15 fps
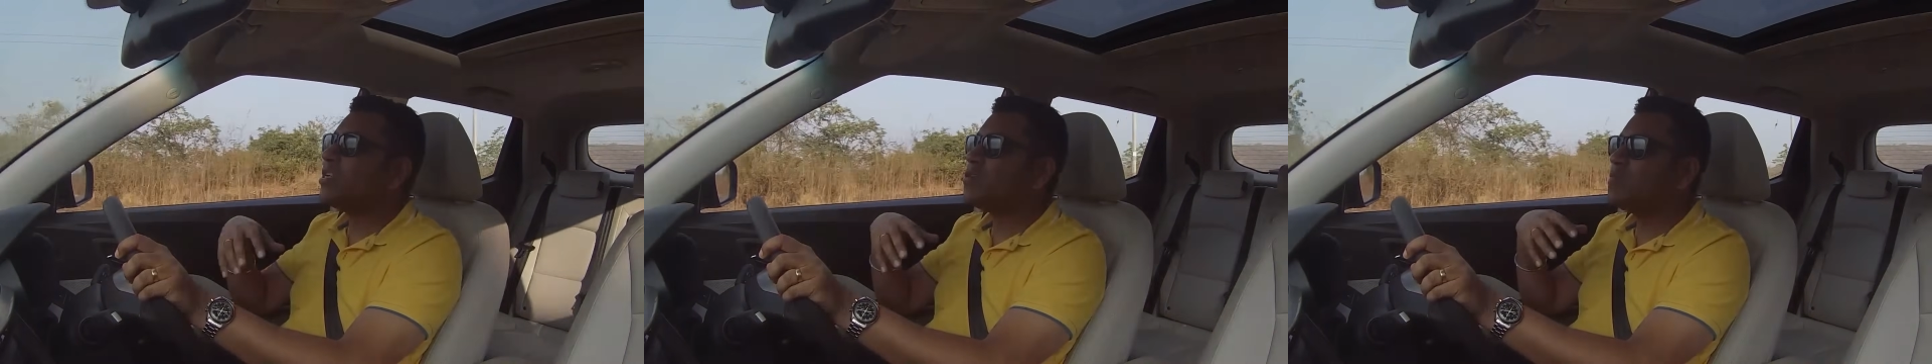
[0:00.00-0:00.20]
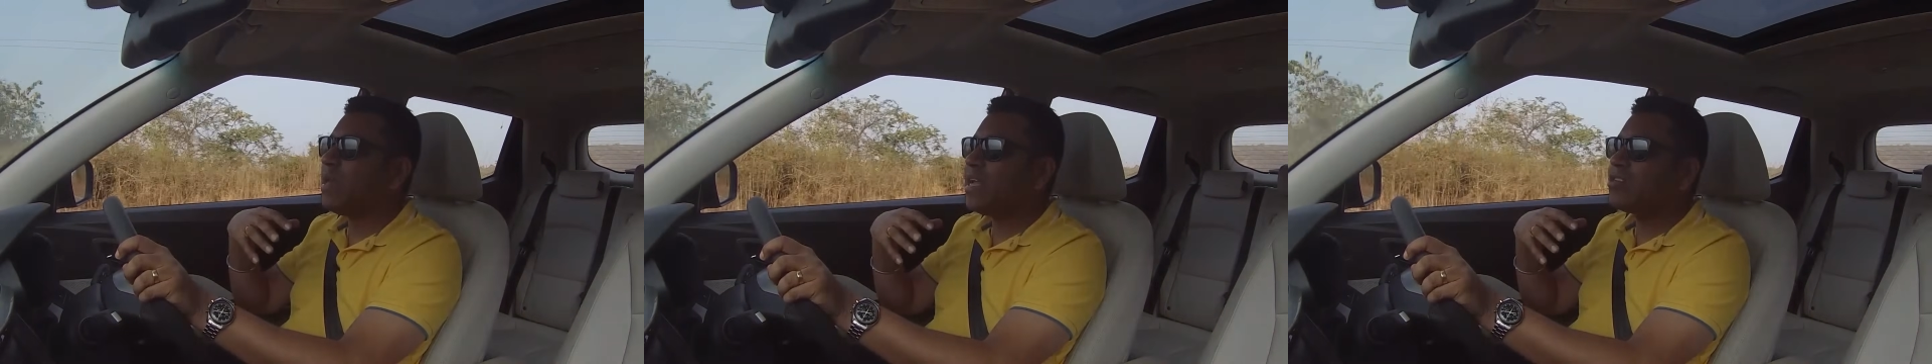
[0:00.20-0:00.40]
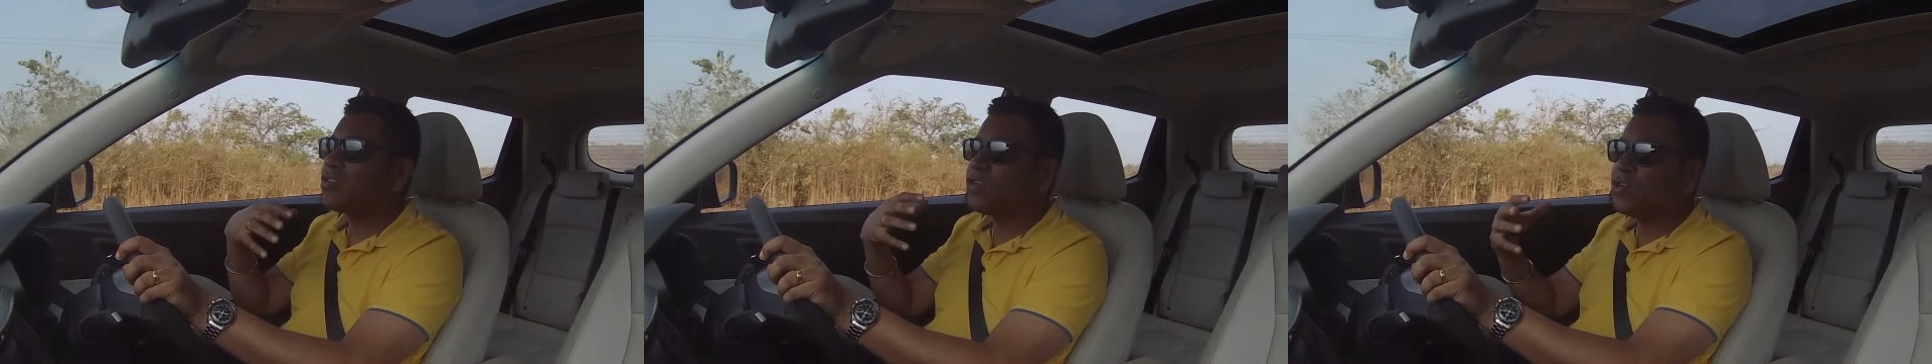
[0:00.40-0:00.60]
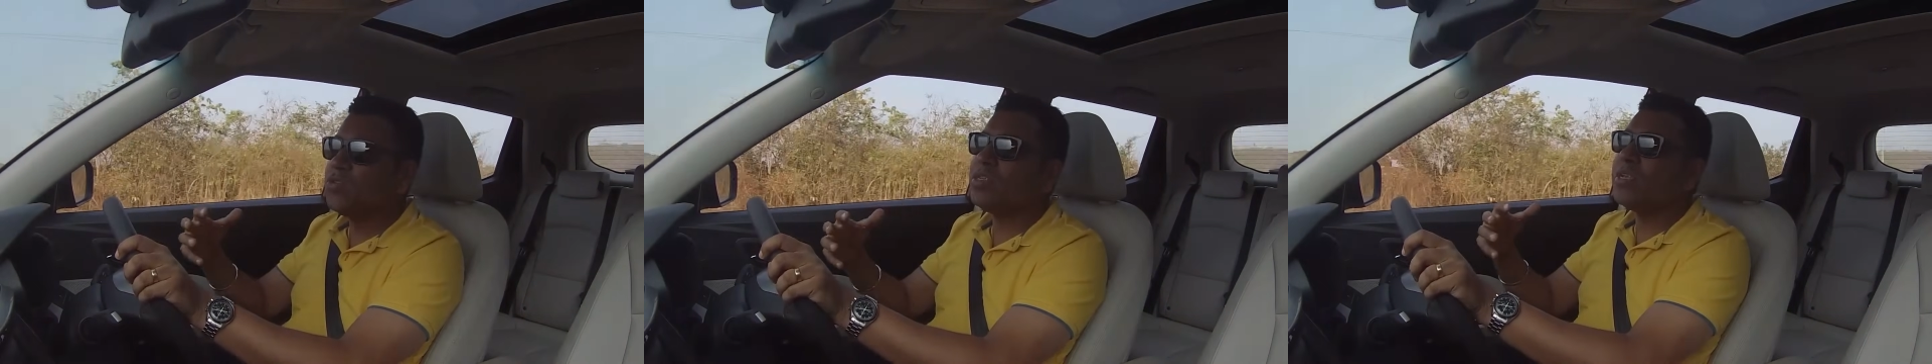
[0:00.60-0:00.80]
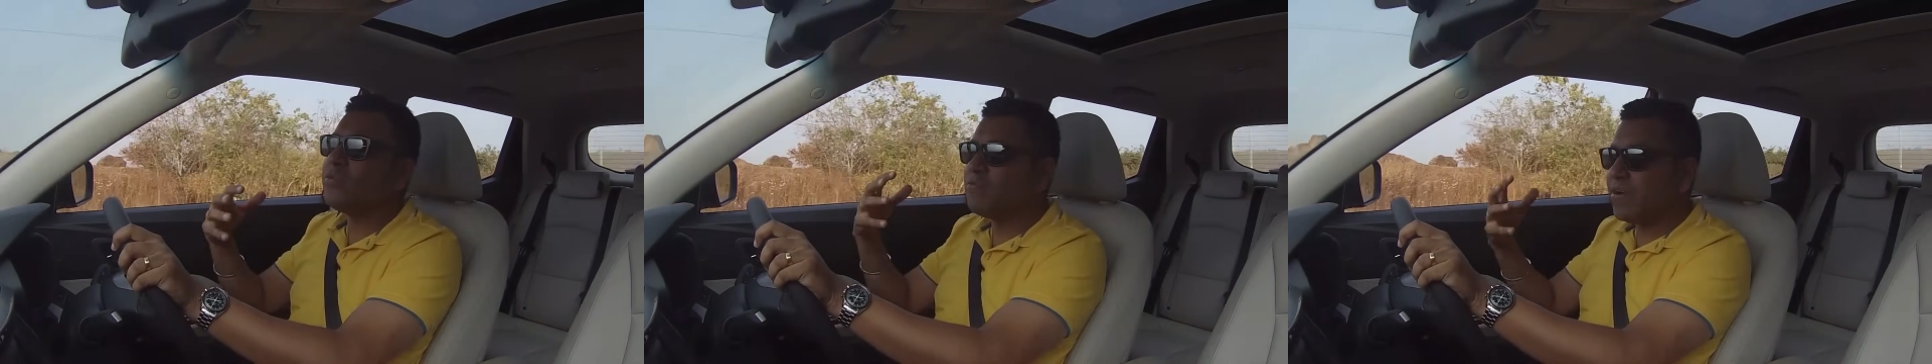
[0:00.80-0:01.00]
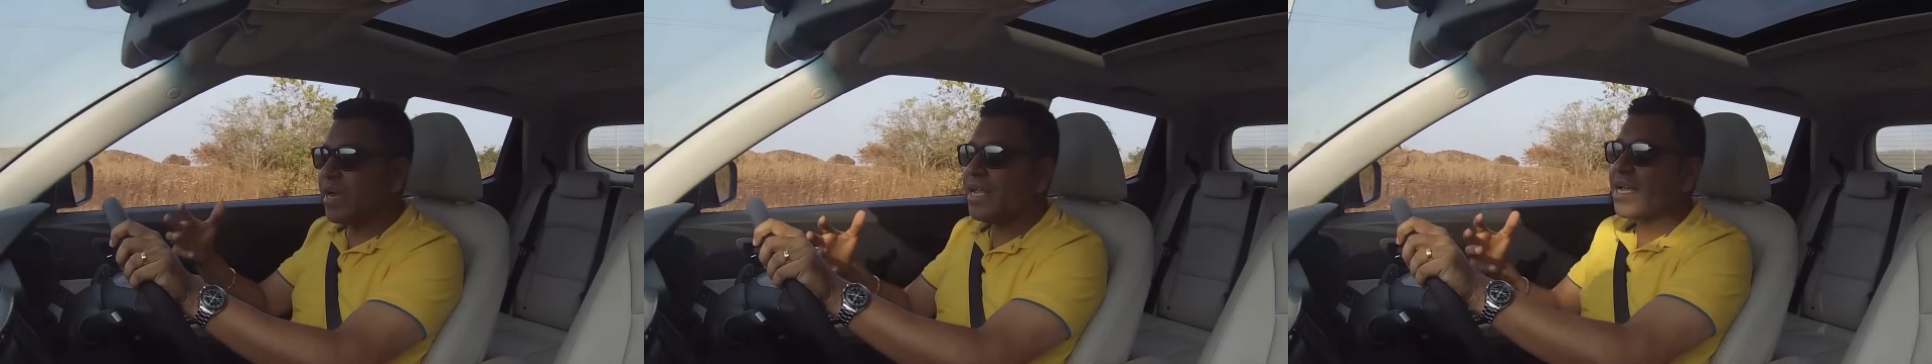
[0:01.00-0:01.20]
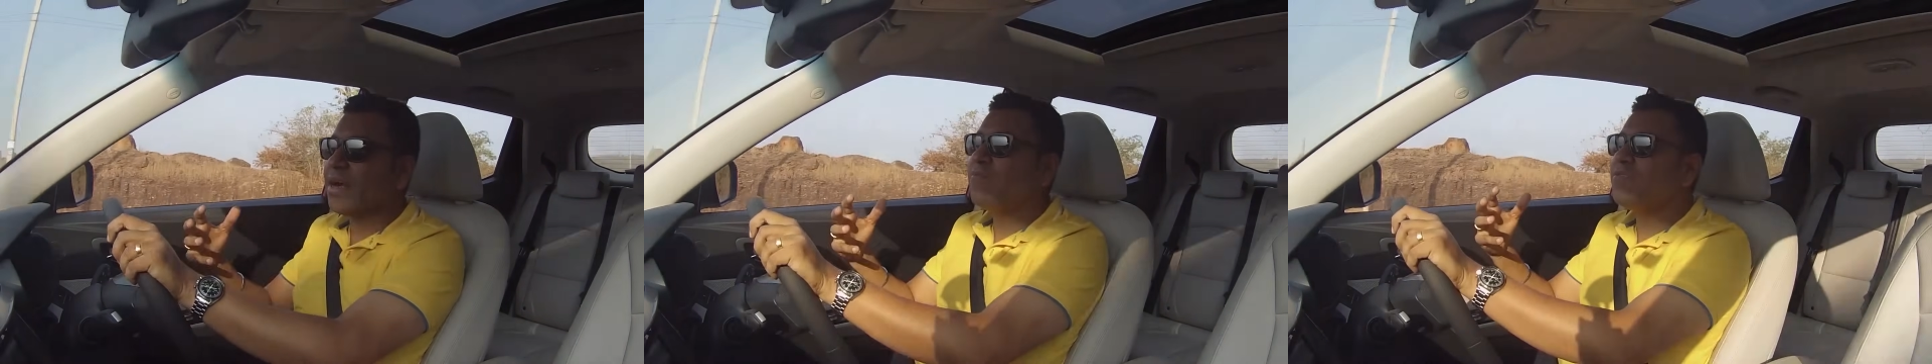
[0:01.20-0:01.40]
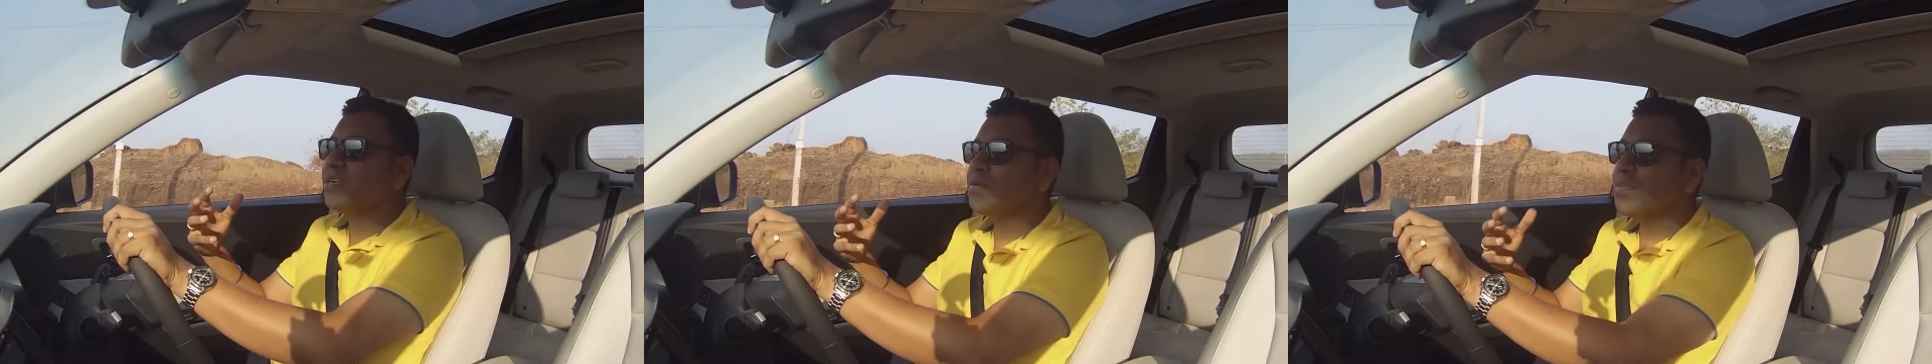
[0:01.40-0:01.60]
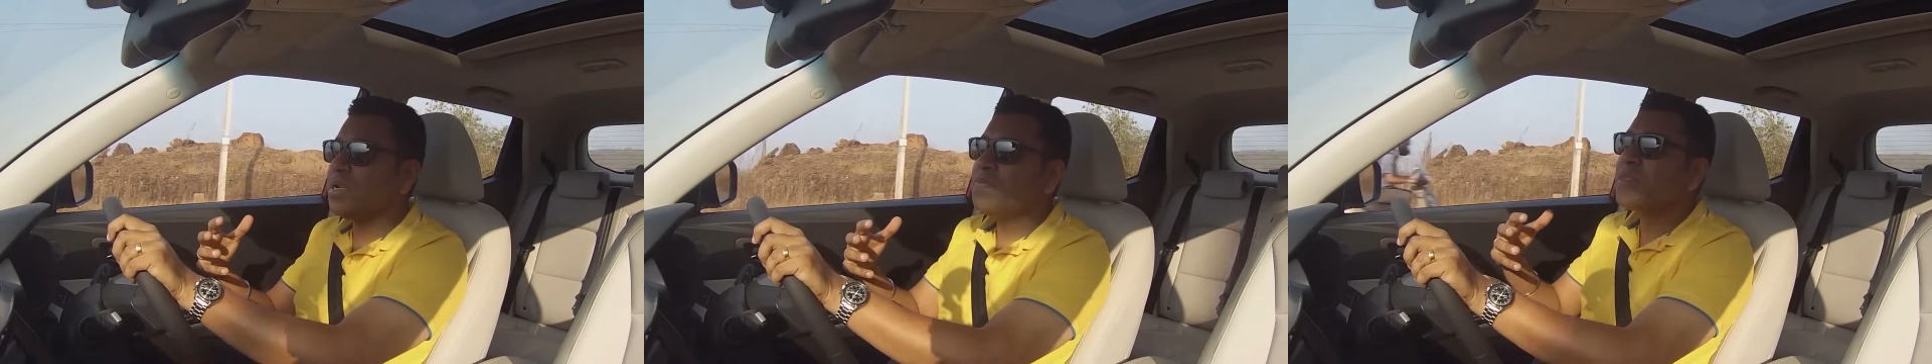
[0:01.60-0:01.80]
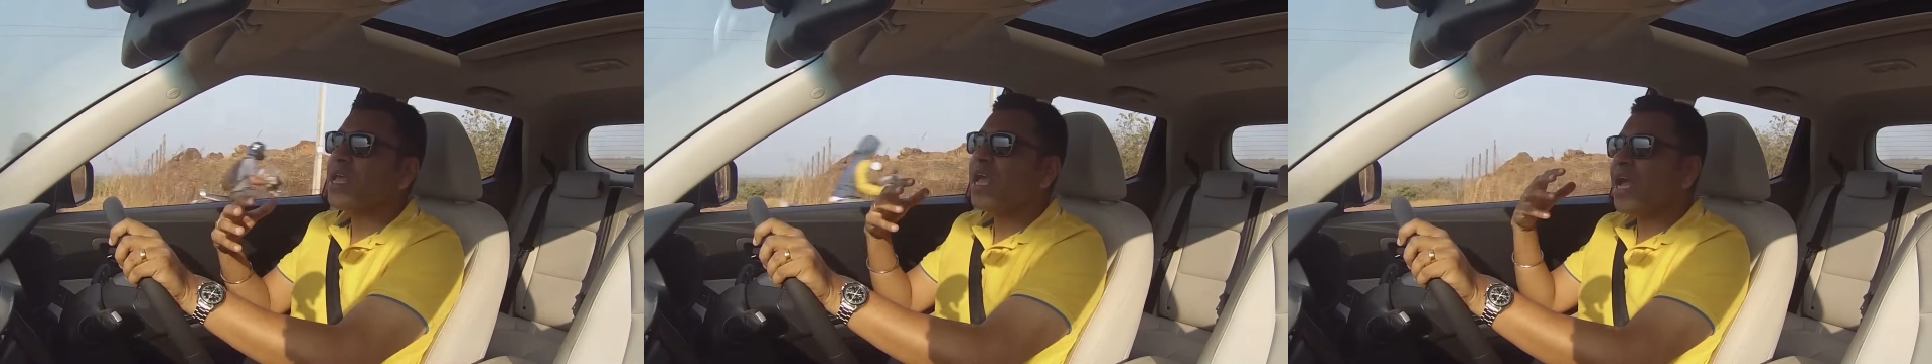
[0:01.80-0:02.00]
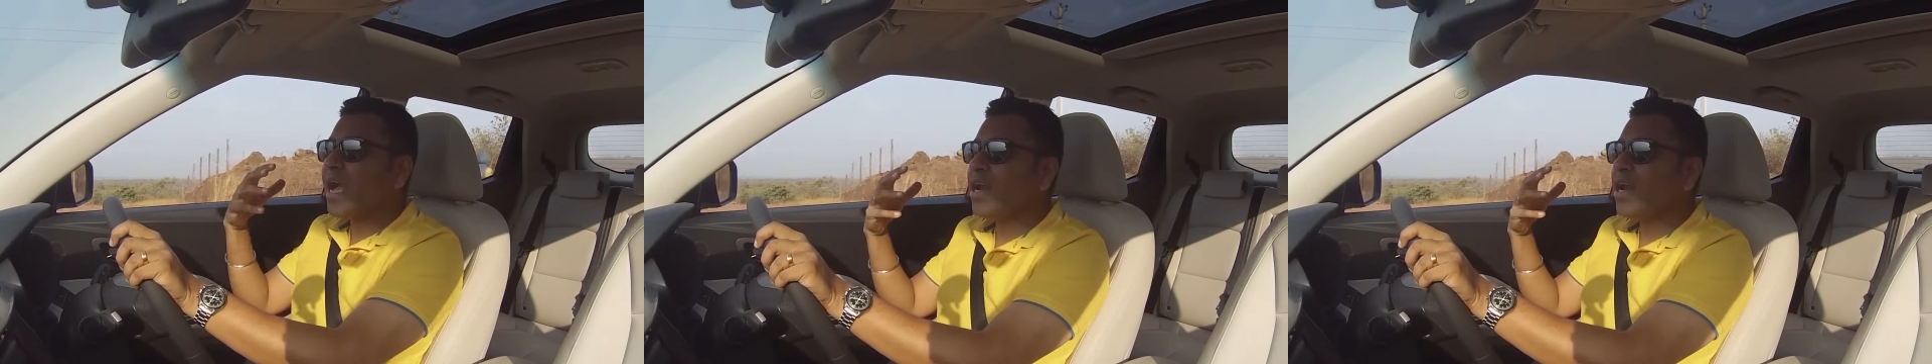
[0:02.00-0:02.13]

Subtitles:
which makes cruising very comfortable